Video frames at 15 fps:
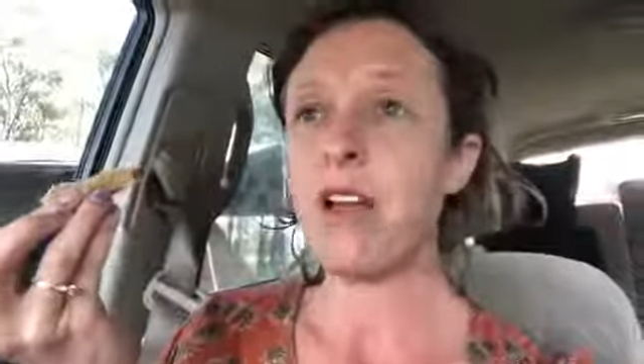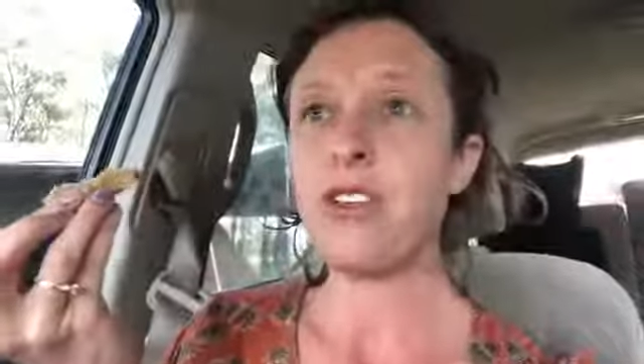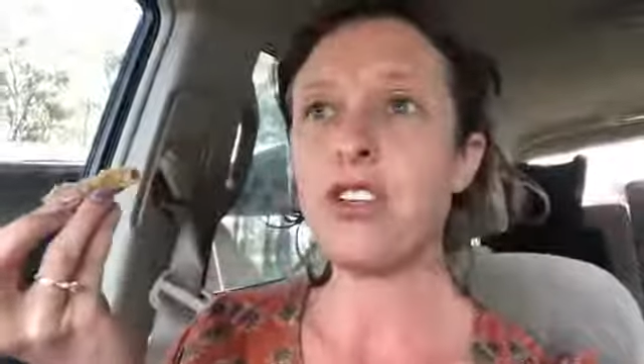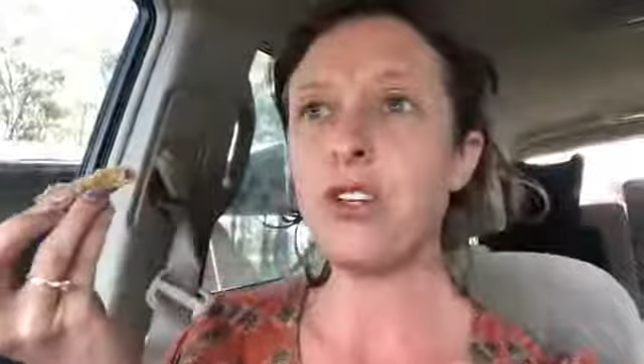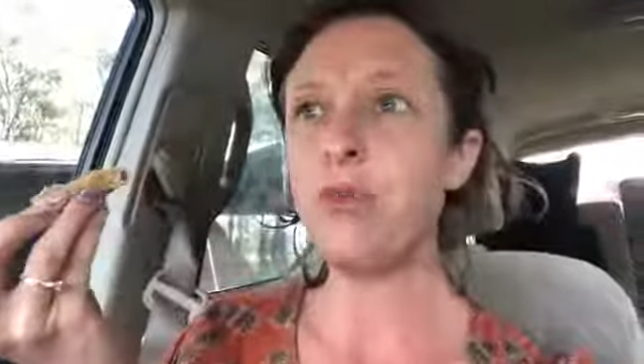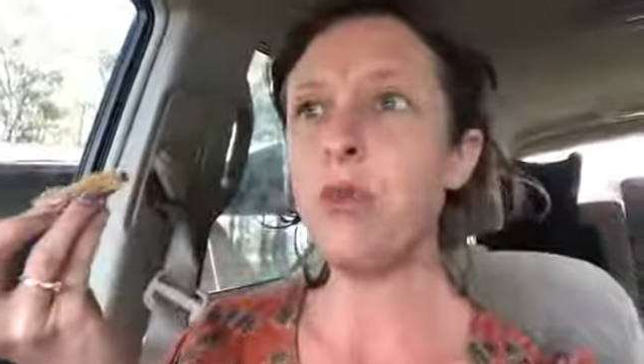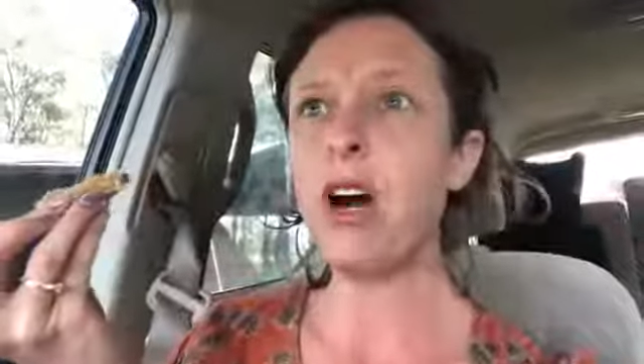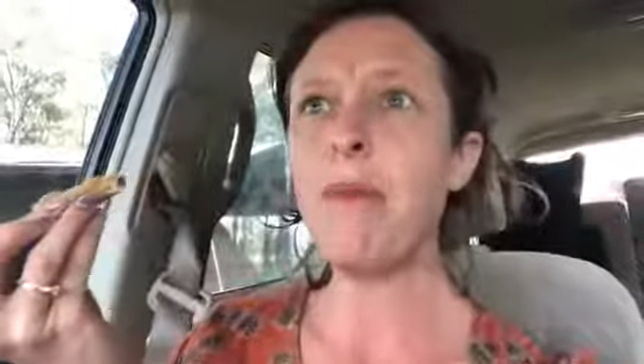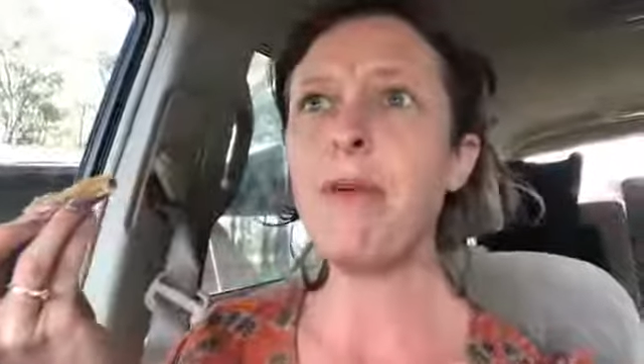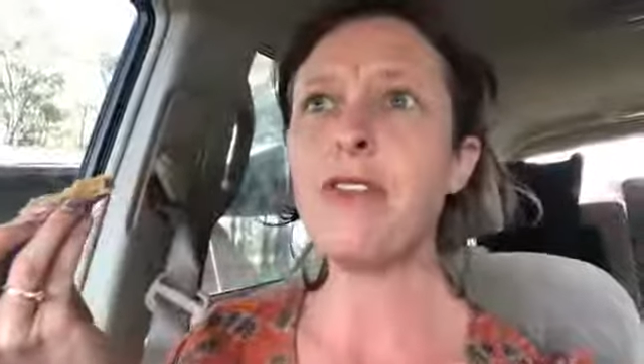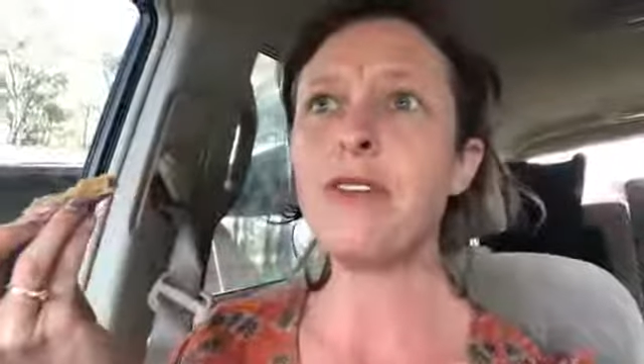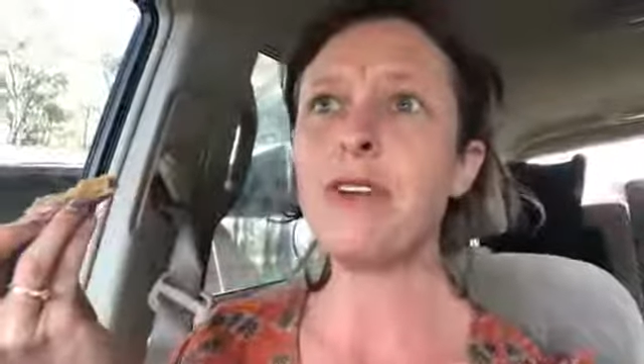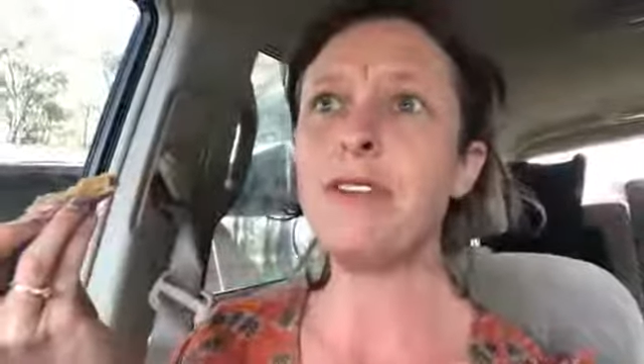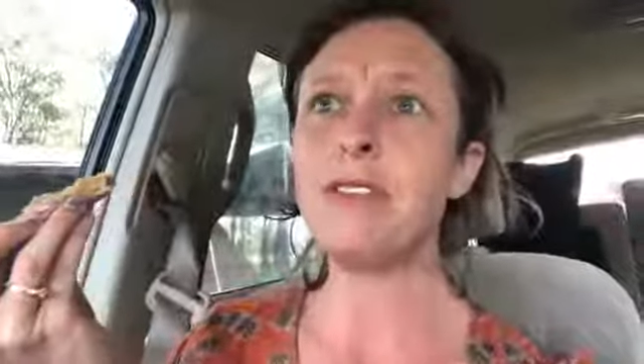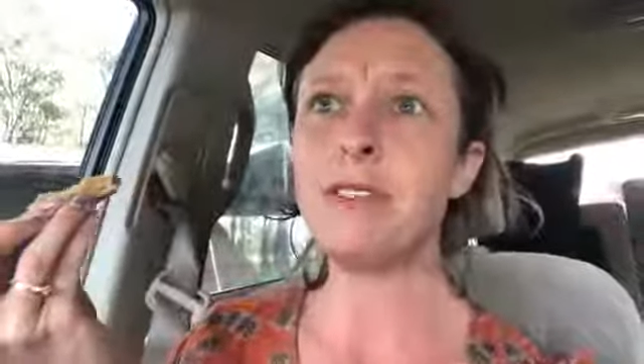So why
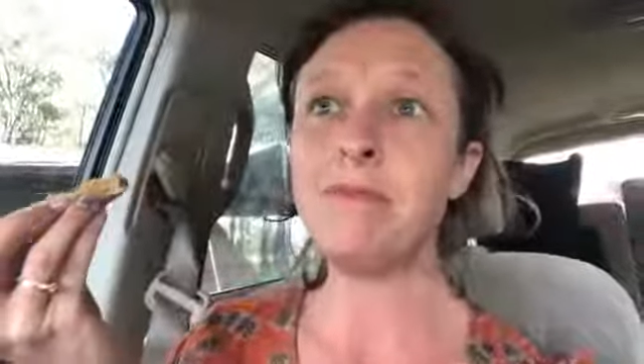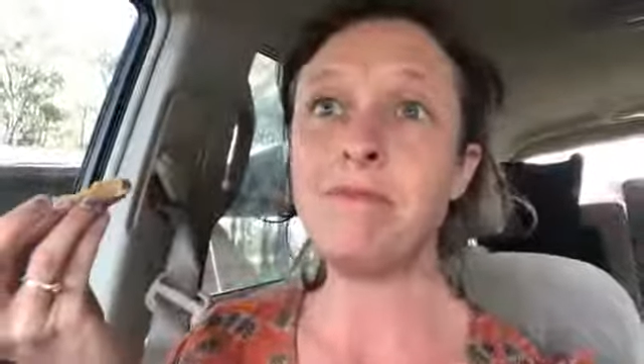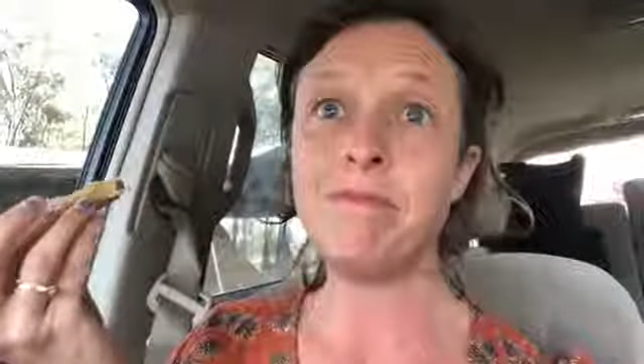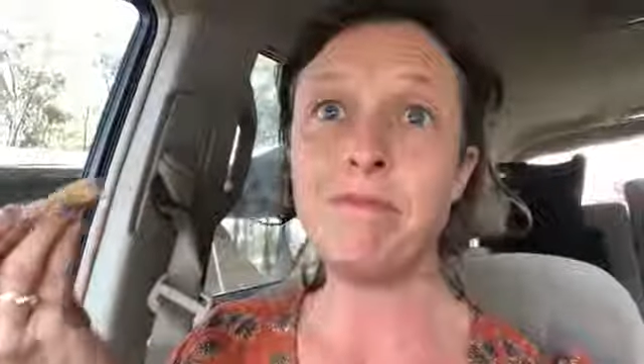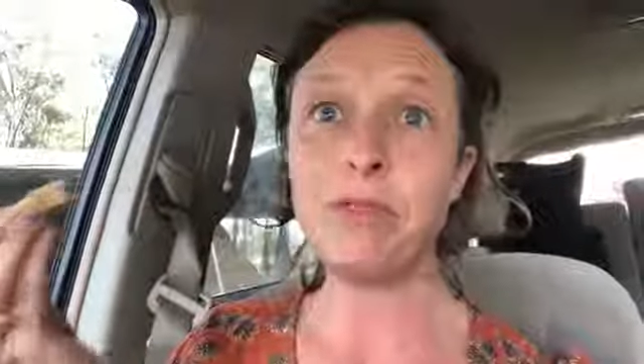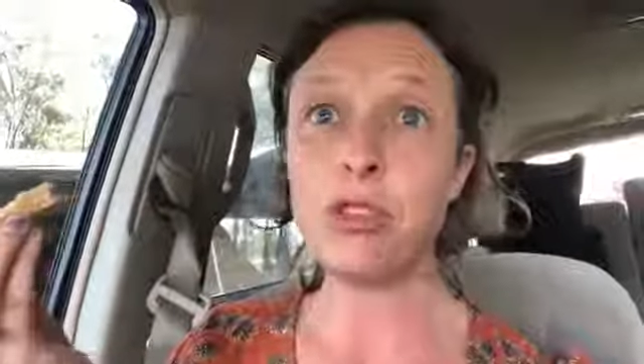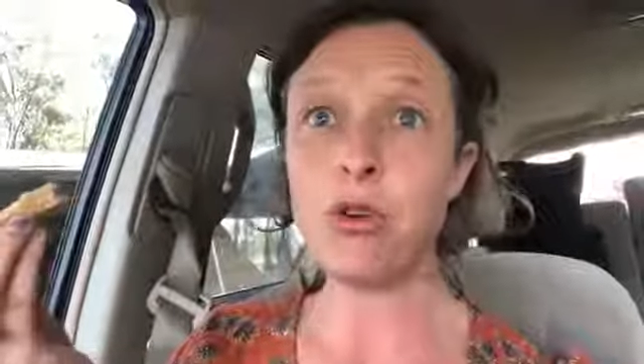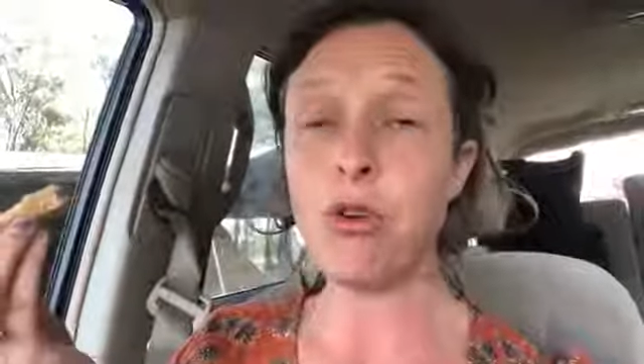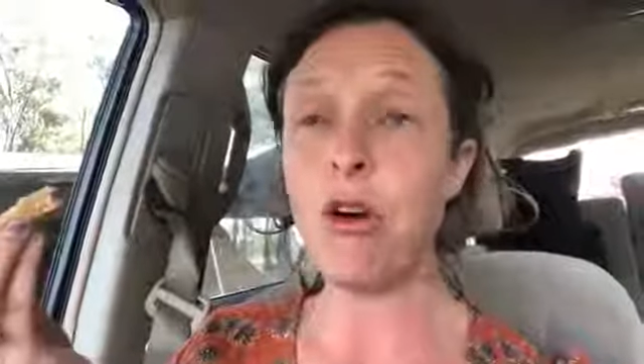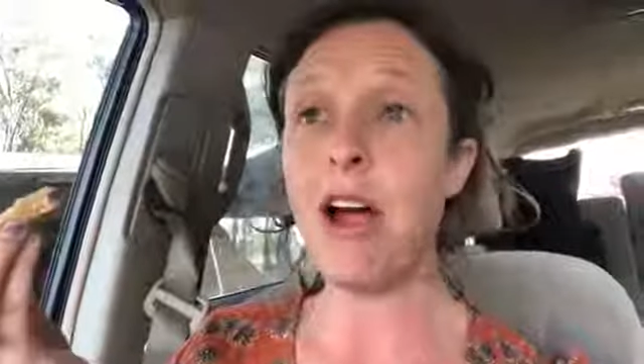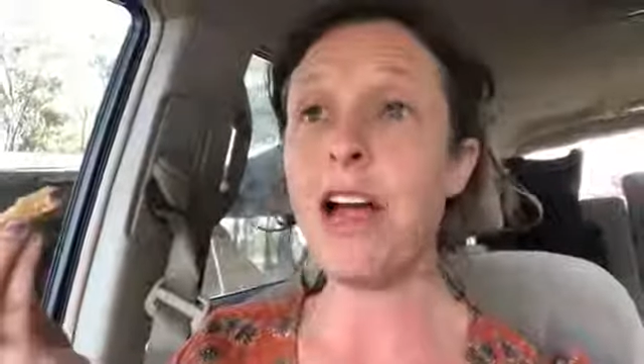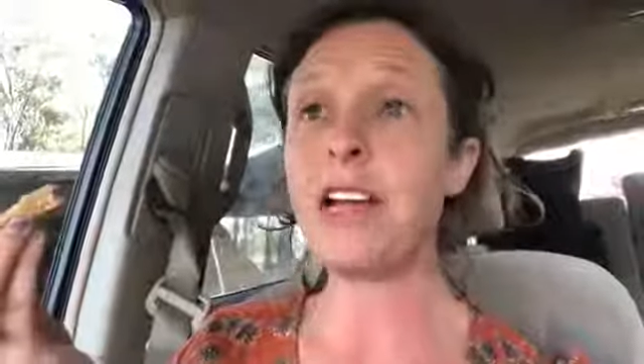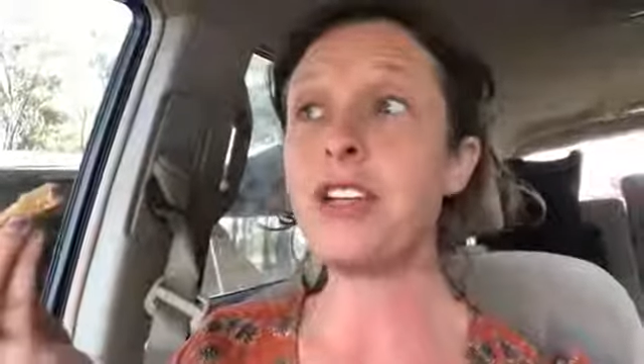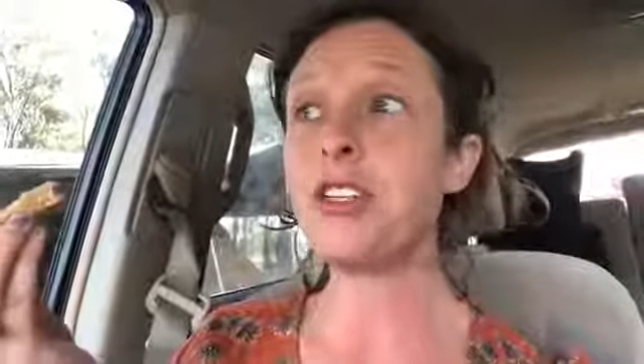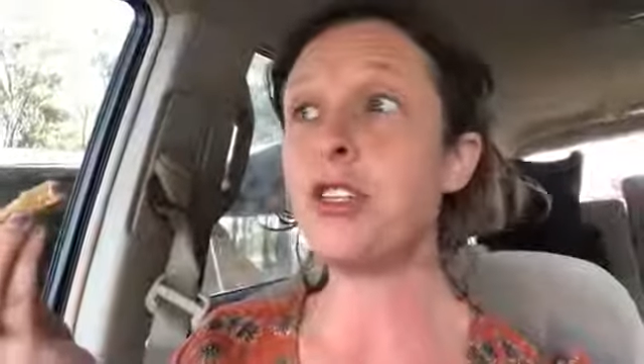bother even
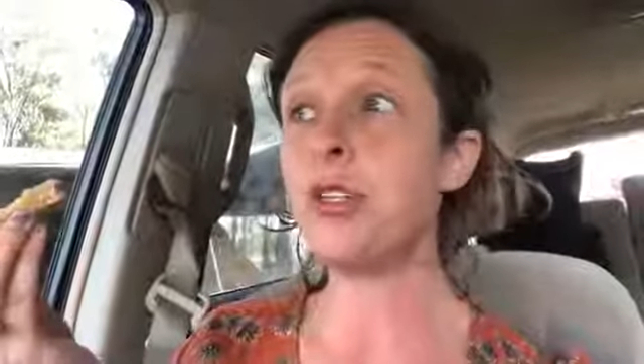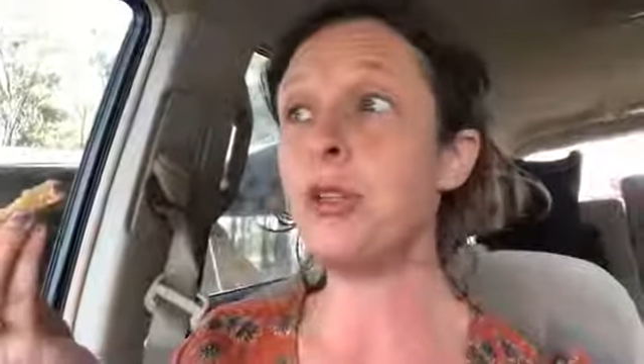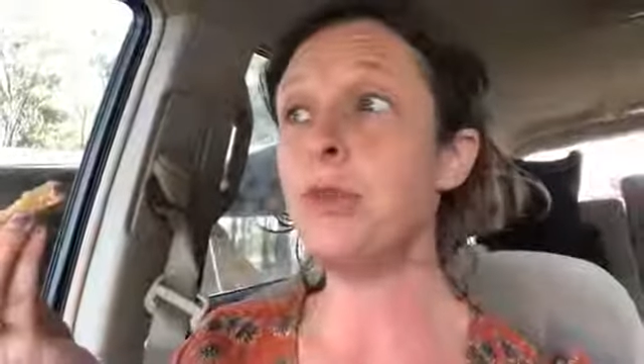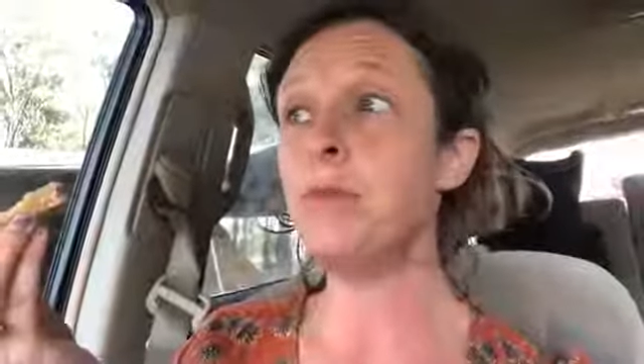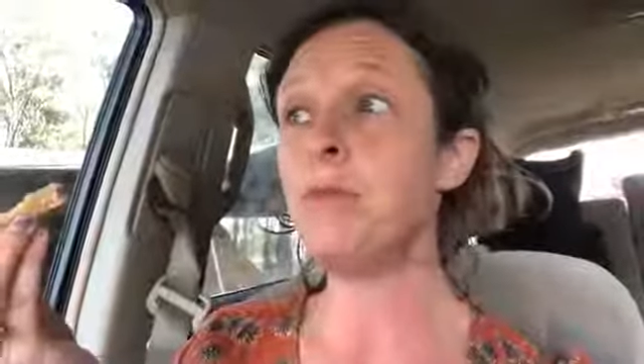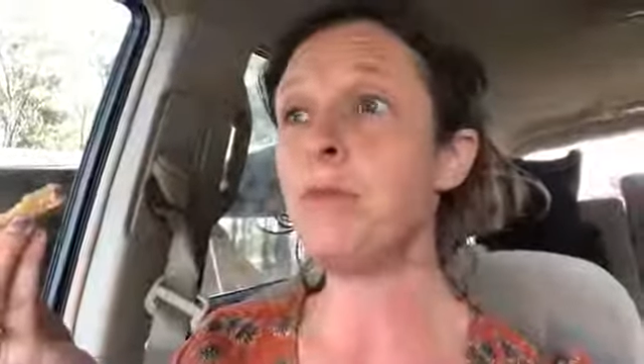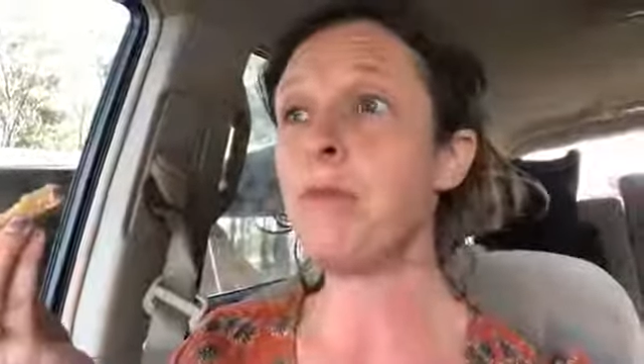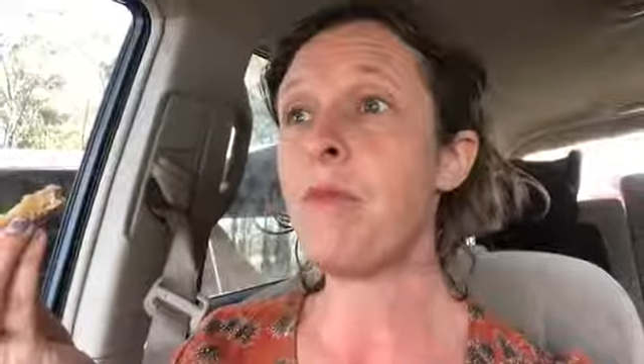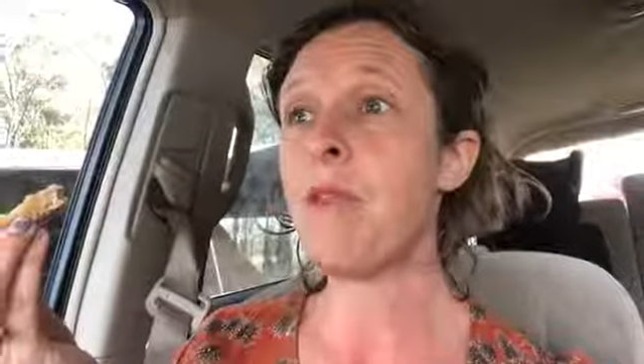trying to